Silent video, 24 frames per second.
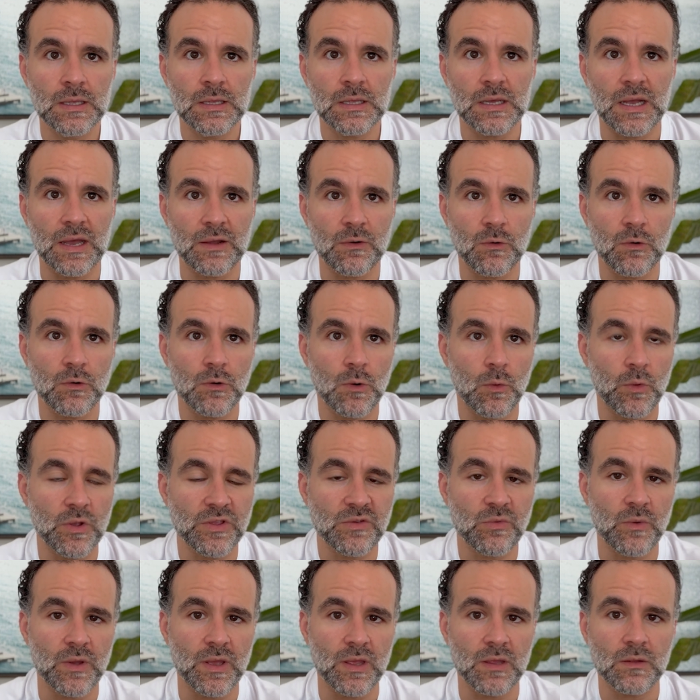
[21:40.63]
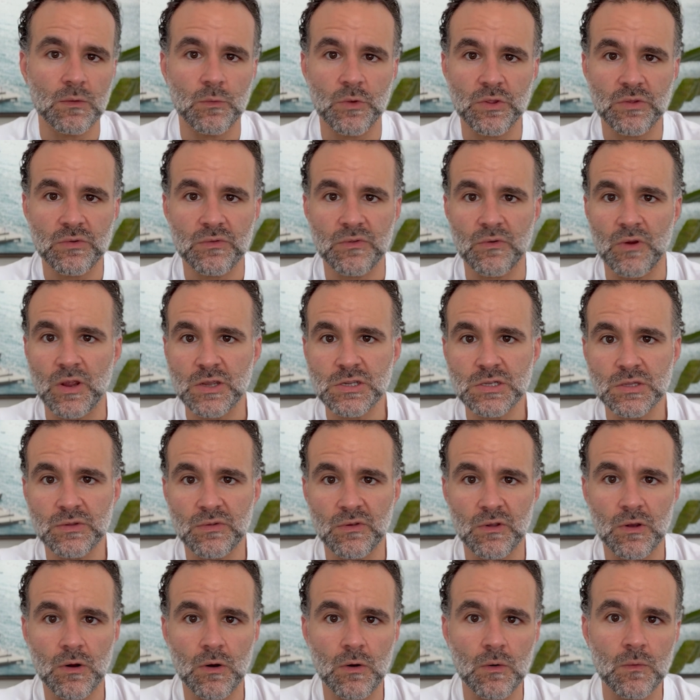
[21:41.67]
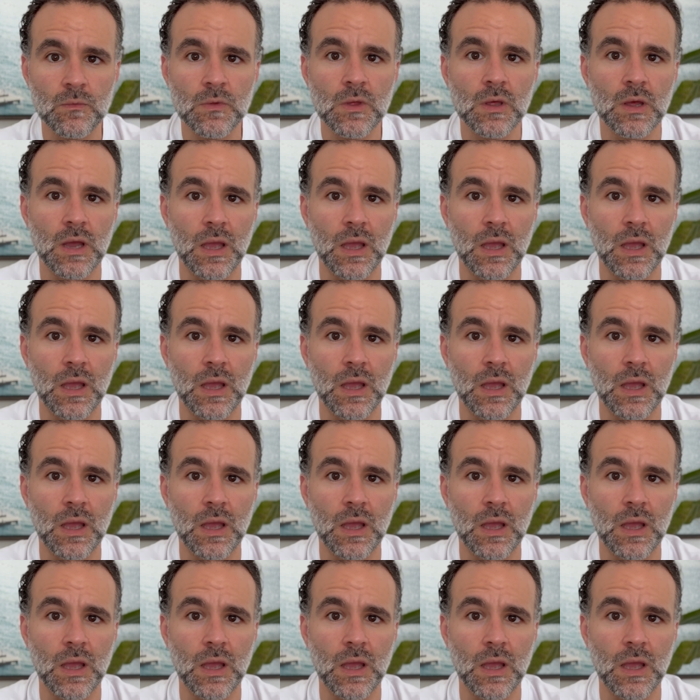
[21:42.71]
I don't know which direction to go.